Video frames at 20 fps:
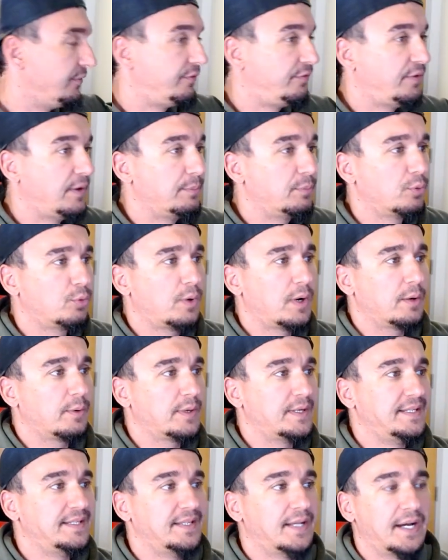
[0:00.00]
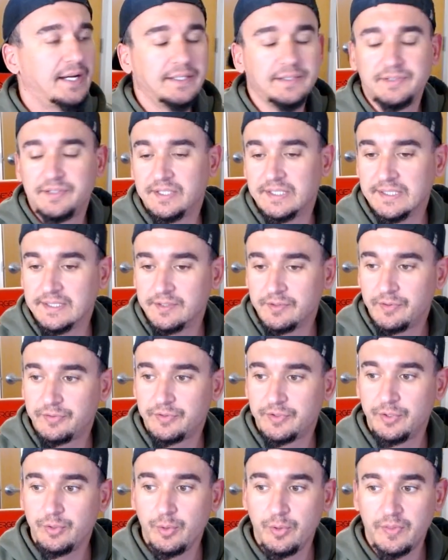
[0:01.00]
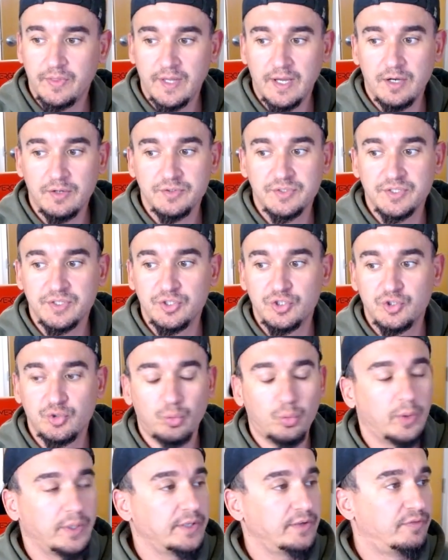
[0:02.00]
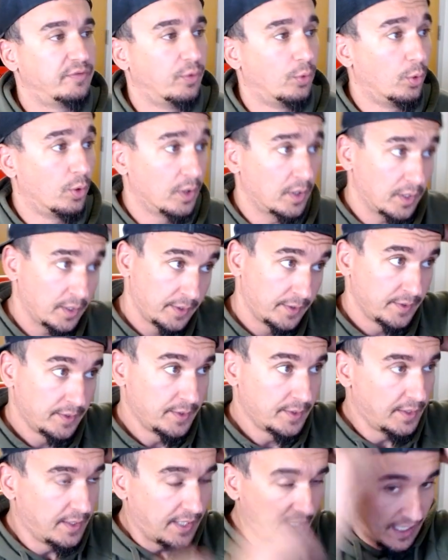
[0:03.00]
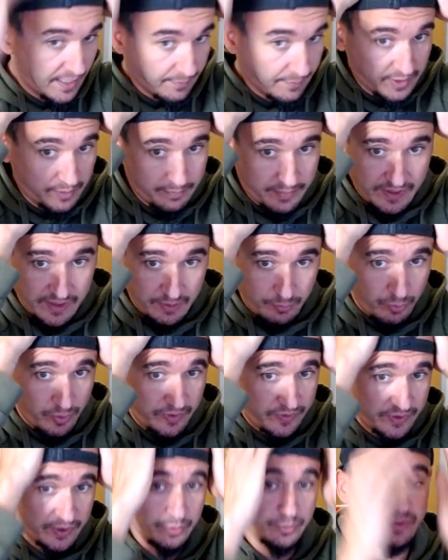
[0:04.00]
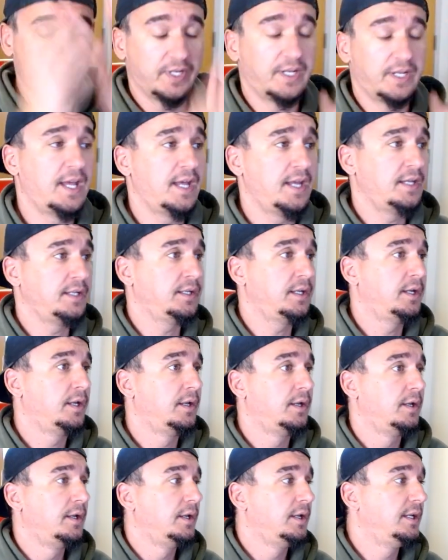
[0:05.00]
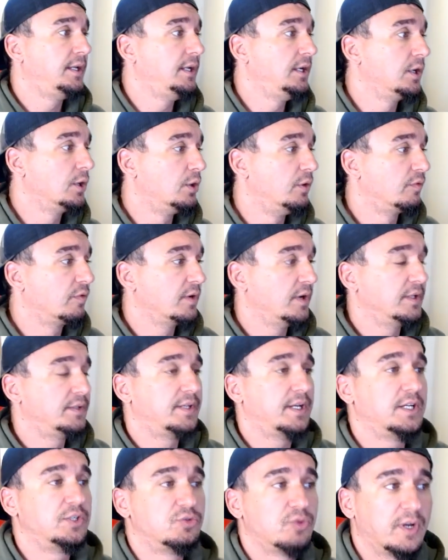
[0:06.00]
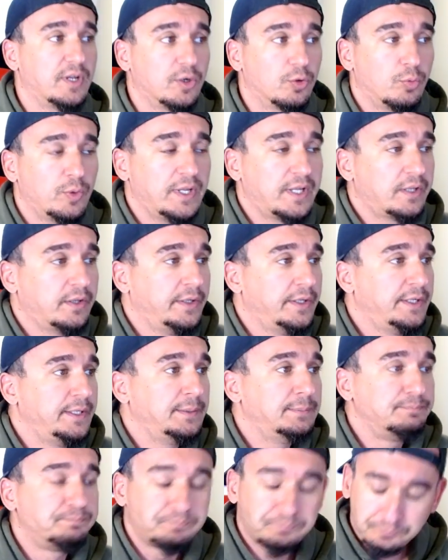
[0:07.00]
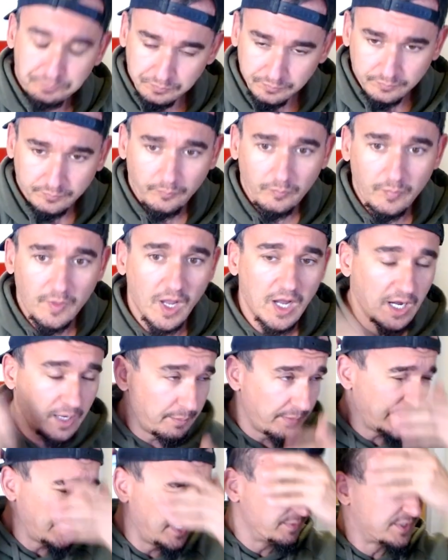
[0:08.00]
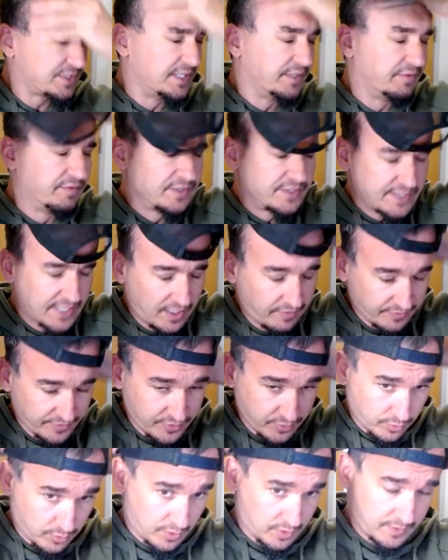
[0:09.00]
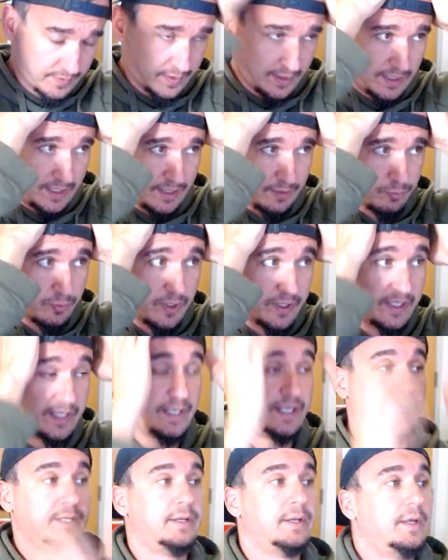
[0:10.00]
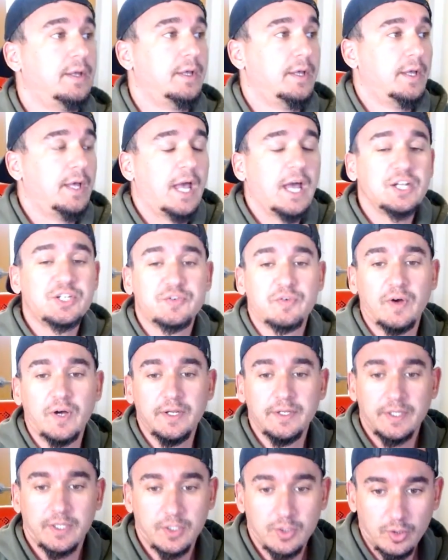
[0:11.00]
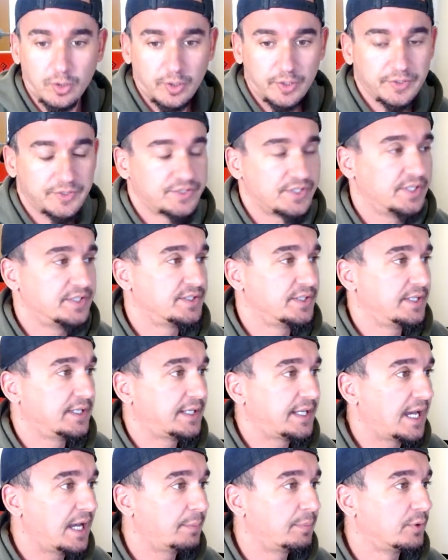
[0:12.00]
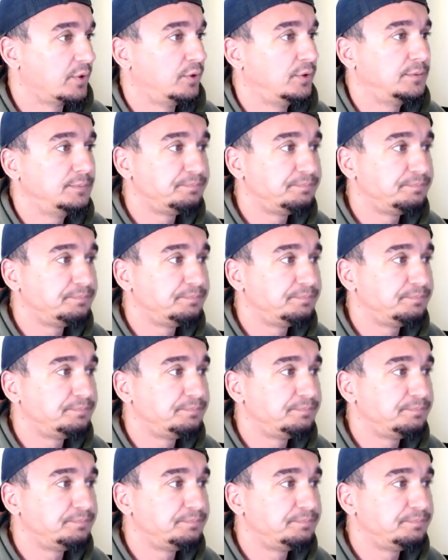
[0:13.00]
February 19th, 2024. Happy to be with you today here over at Day Trader Weekly. My name is Steven Salvatore. I run a hedge fund called Sun City Capital.